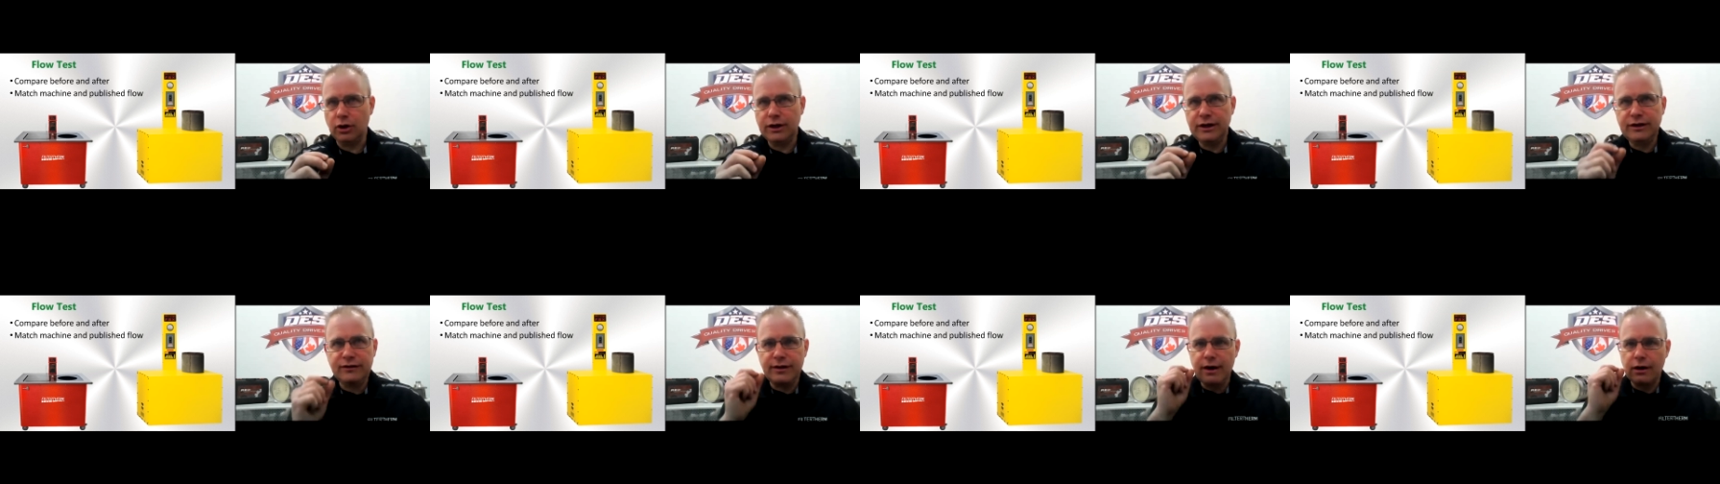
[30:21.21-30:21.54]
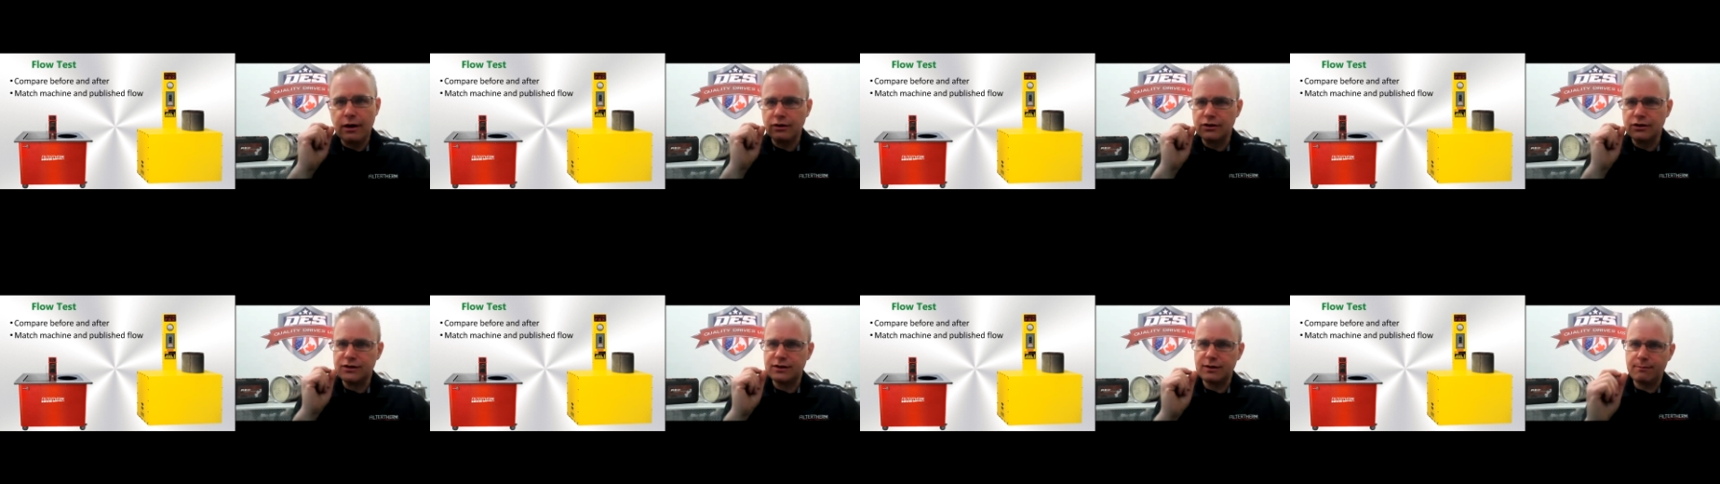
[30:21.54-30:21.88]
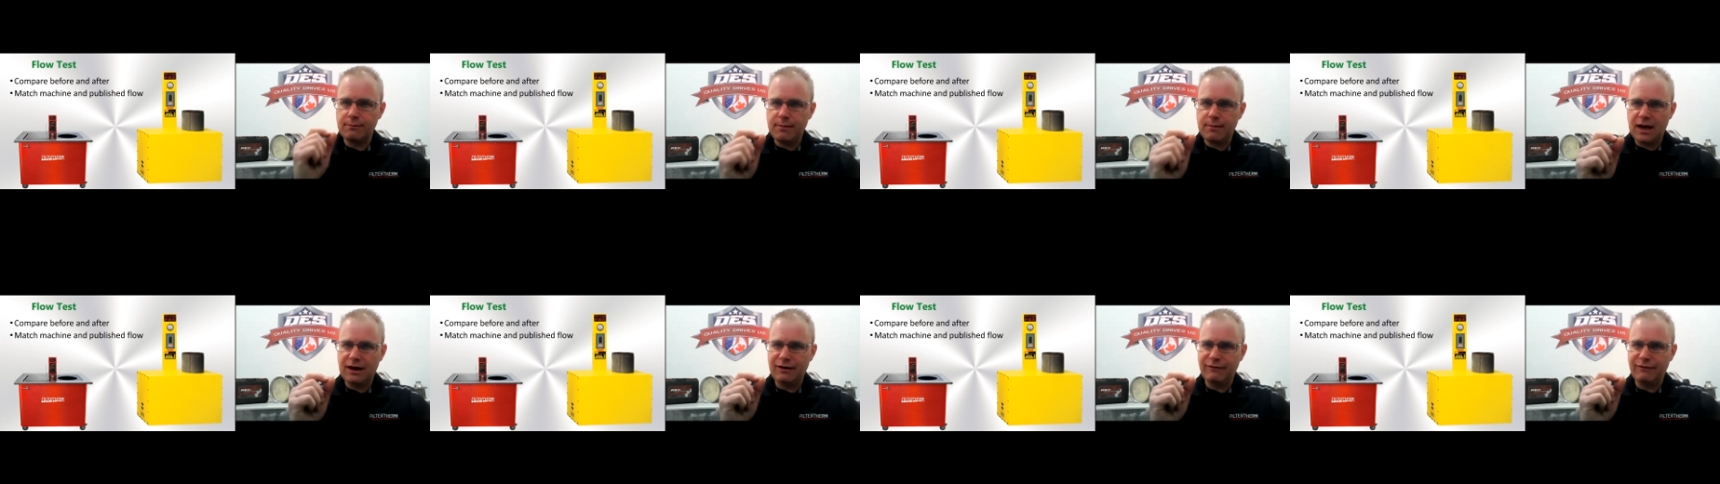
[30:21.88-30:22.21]
is there are some
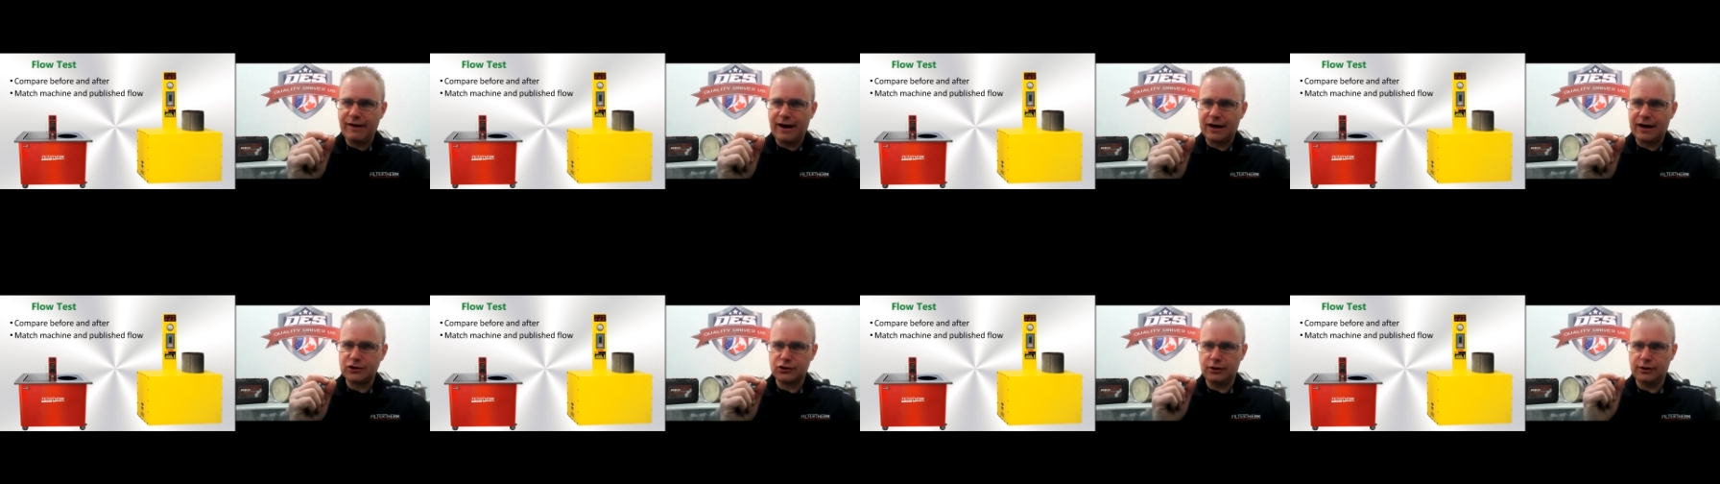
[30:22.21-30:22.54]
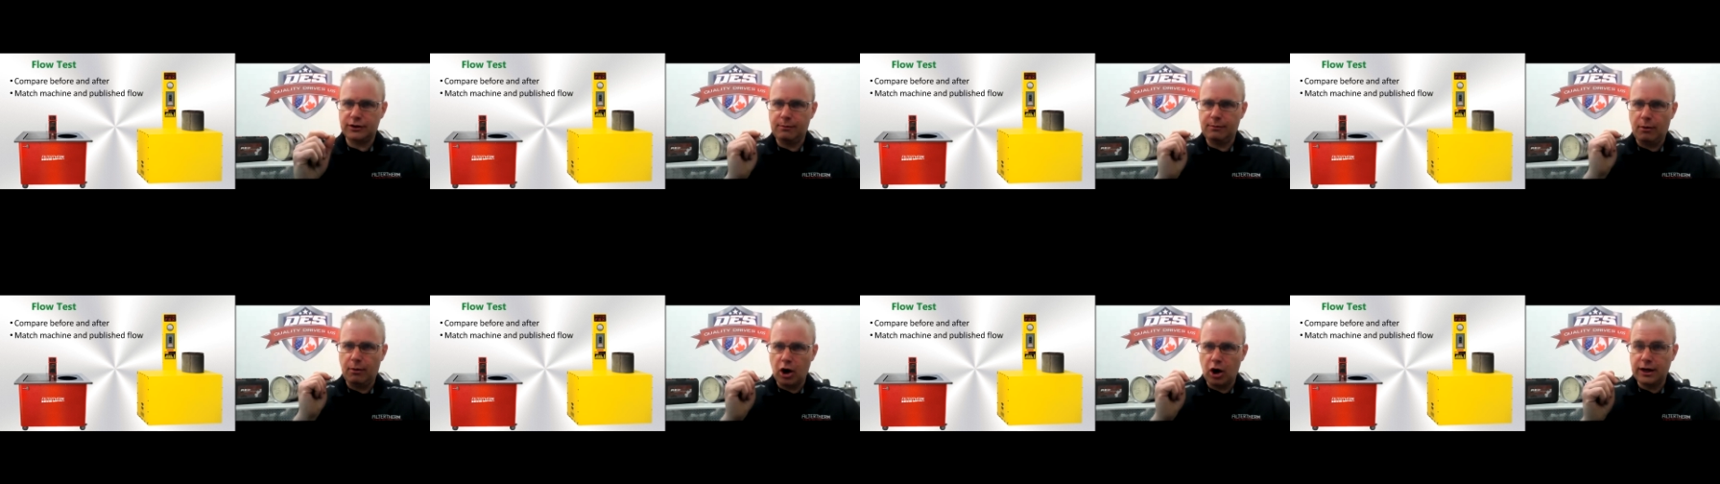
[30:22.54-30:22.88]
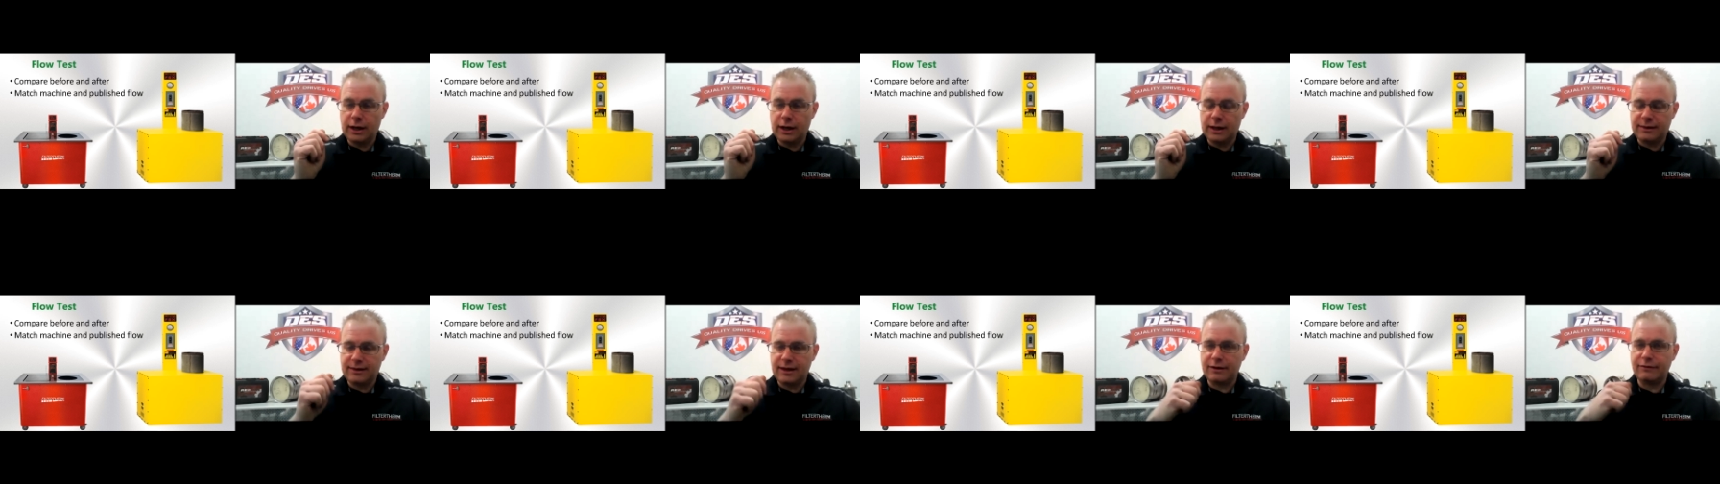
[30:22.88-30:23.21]
manufacturers on the
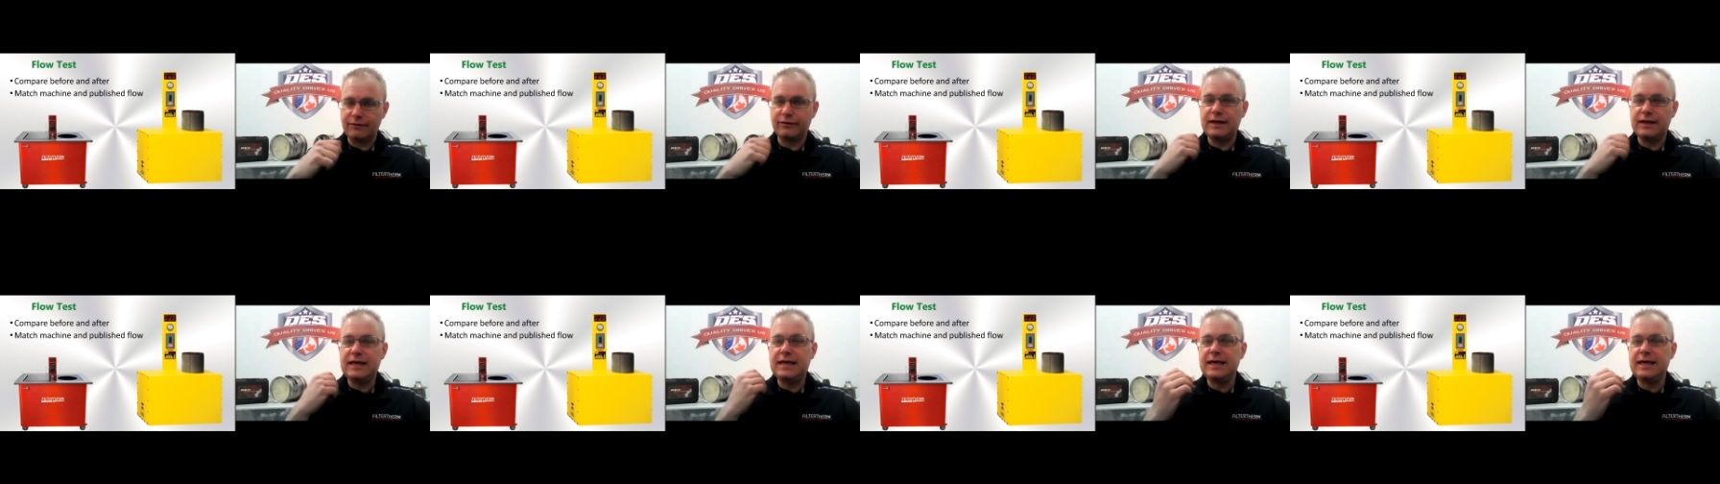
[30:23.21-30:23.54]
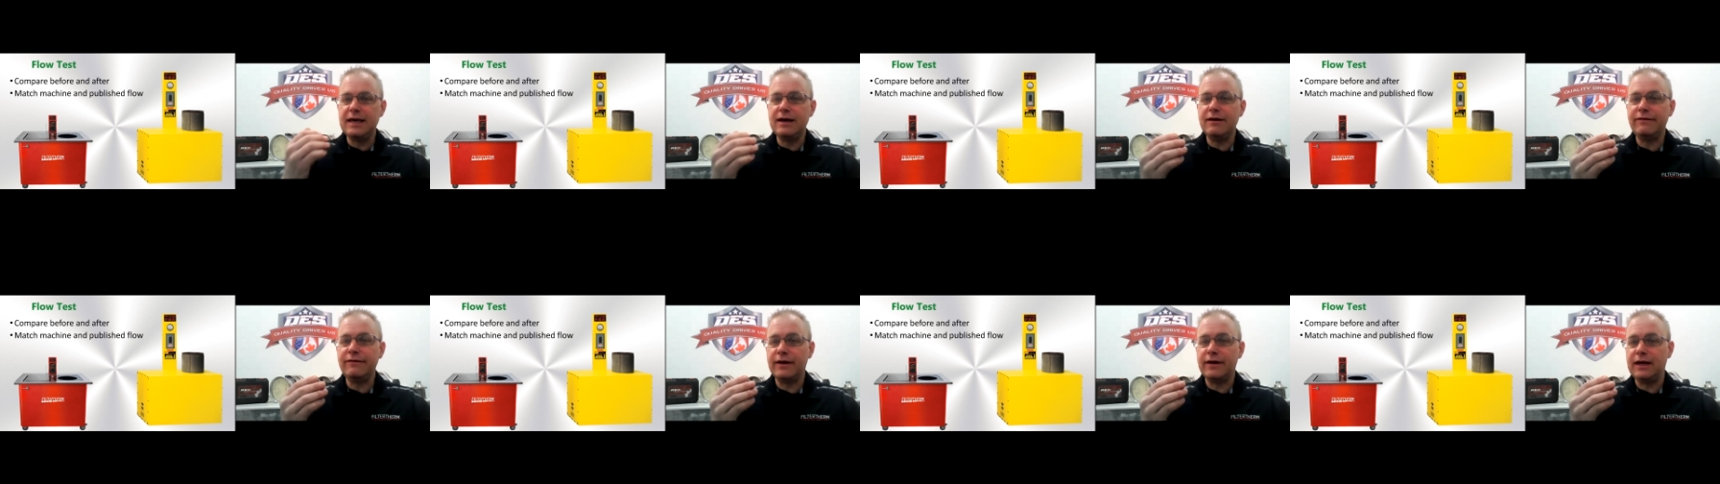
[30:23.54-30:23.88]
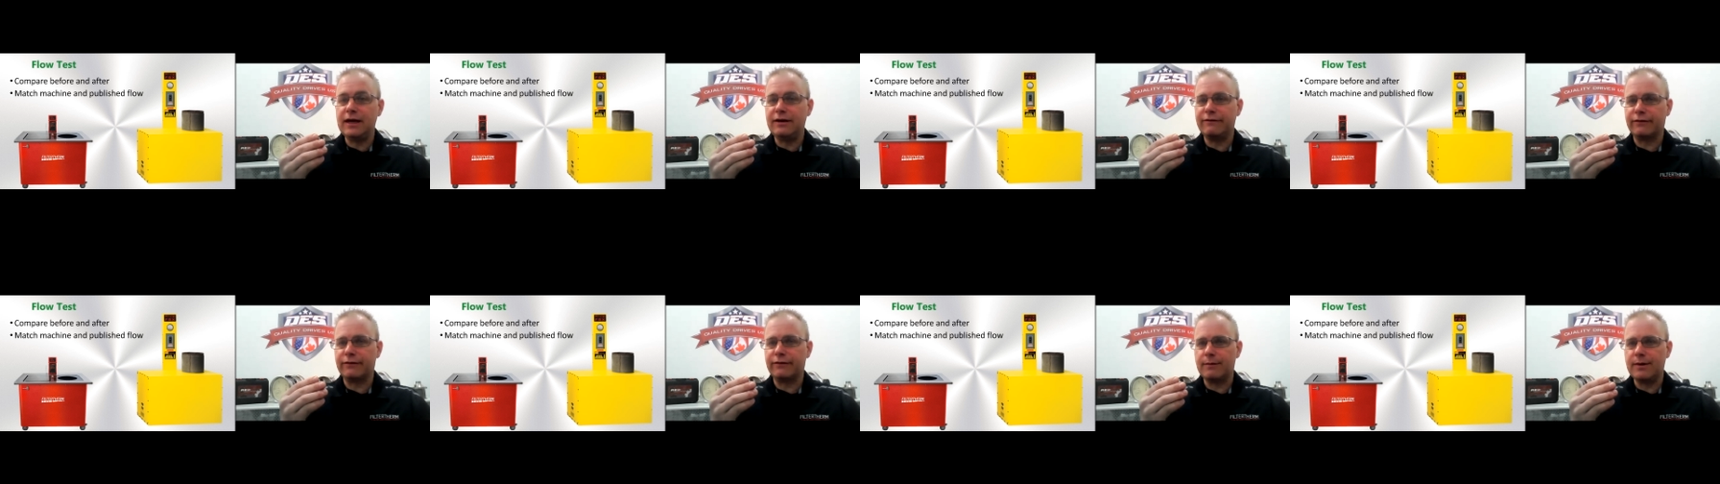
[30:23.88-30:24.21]
market that have given
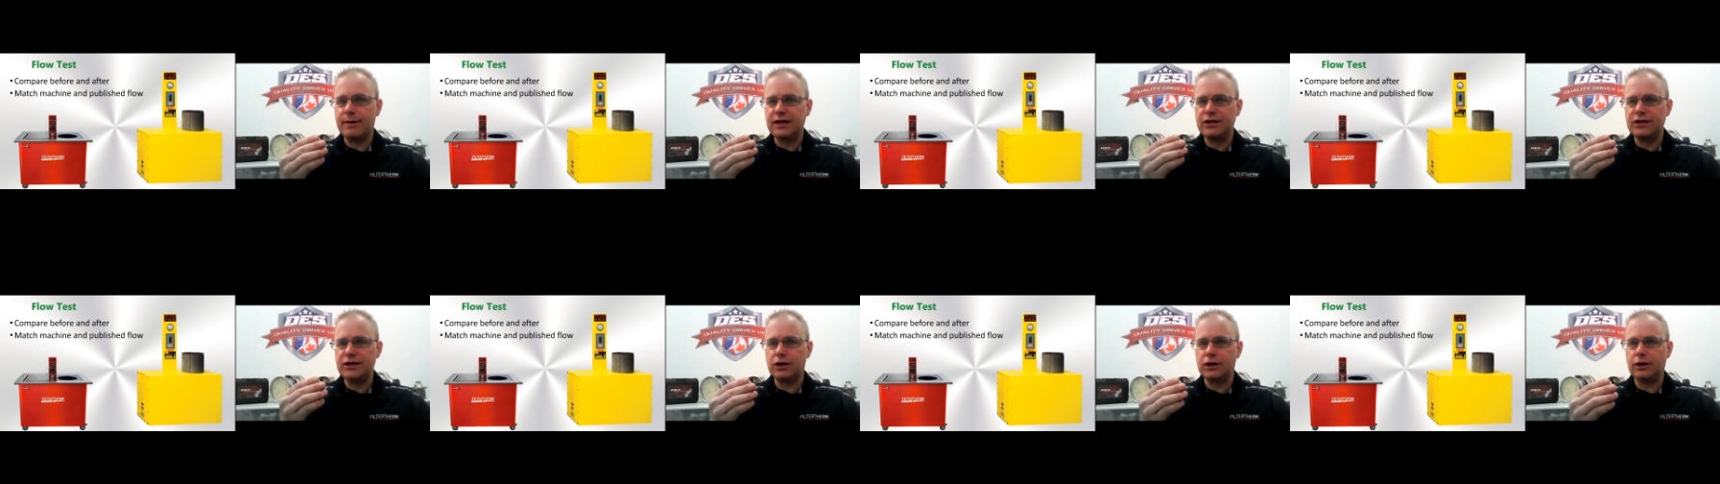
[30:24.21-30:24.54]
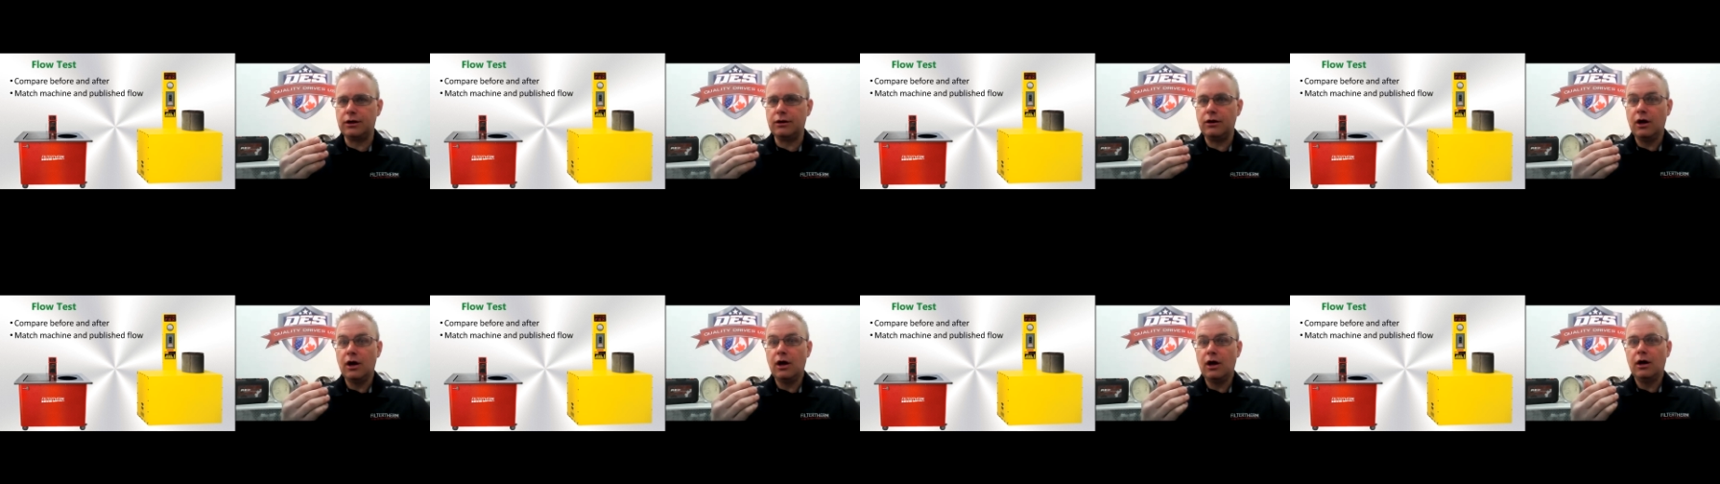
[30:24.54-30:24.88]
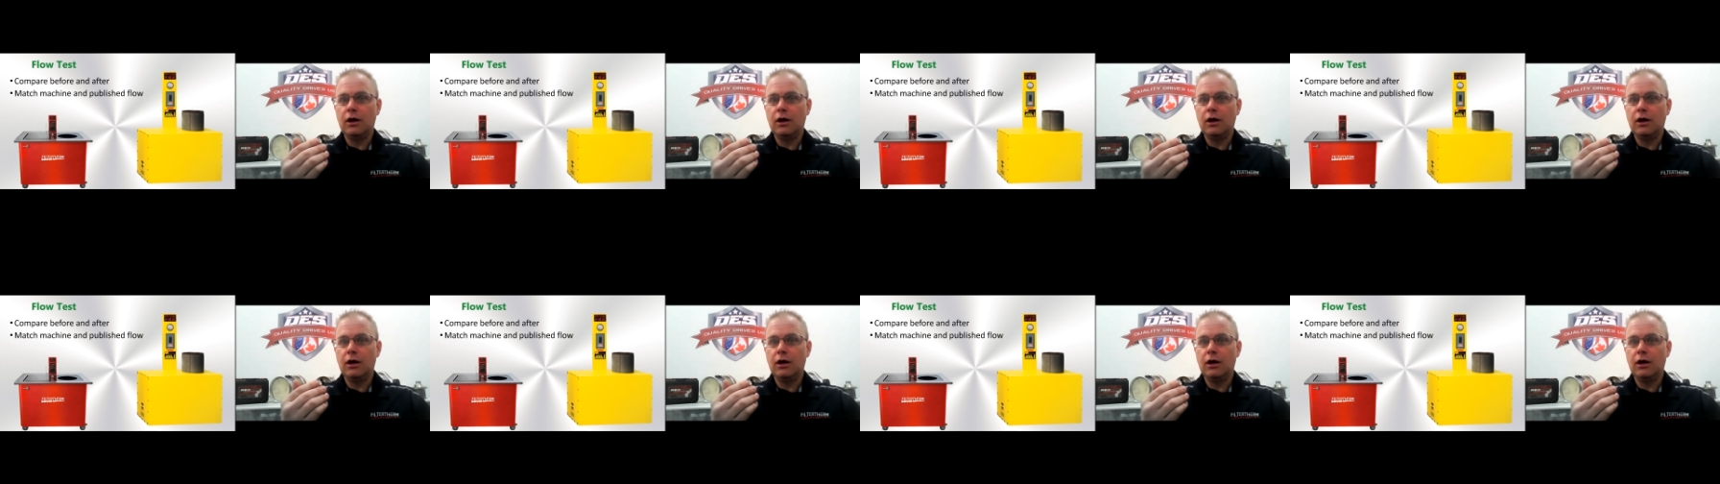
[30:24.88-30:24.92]
information